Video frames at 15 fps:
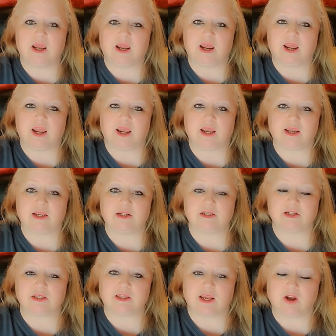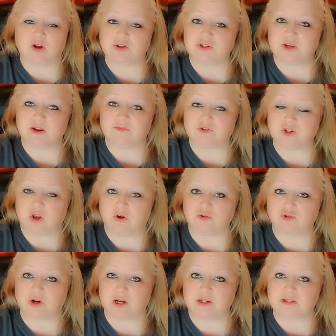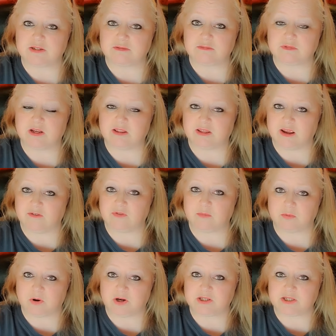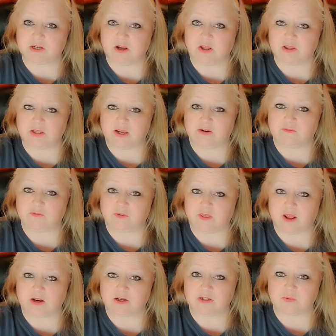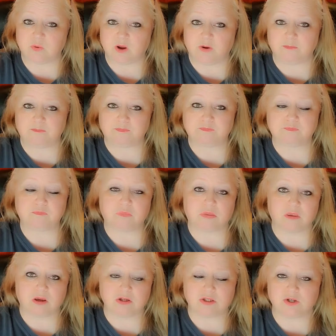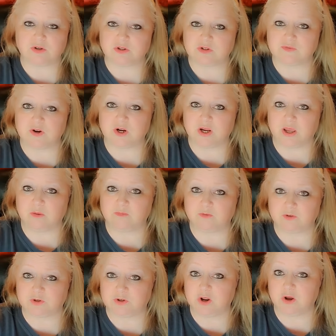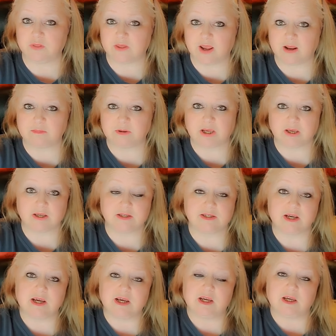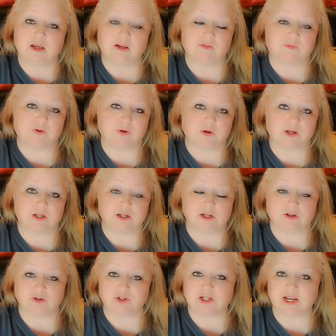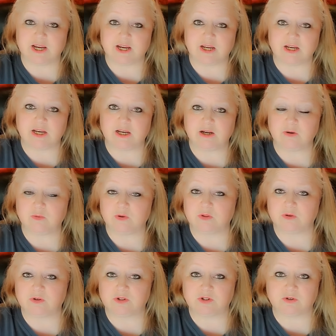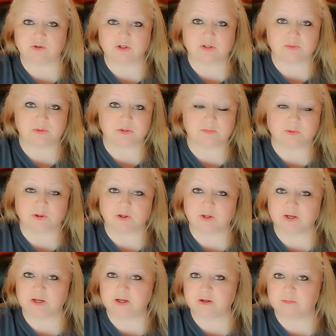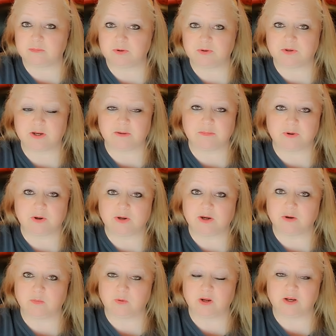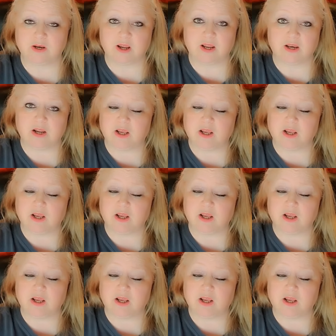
And they also have to-go trays, and they have the pricing online for that as well. So it's very helpful to know that, because if you're into entertaining, whether it's a Christmas party or birthday party or whatnot,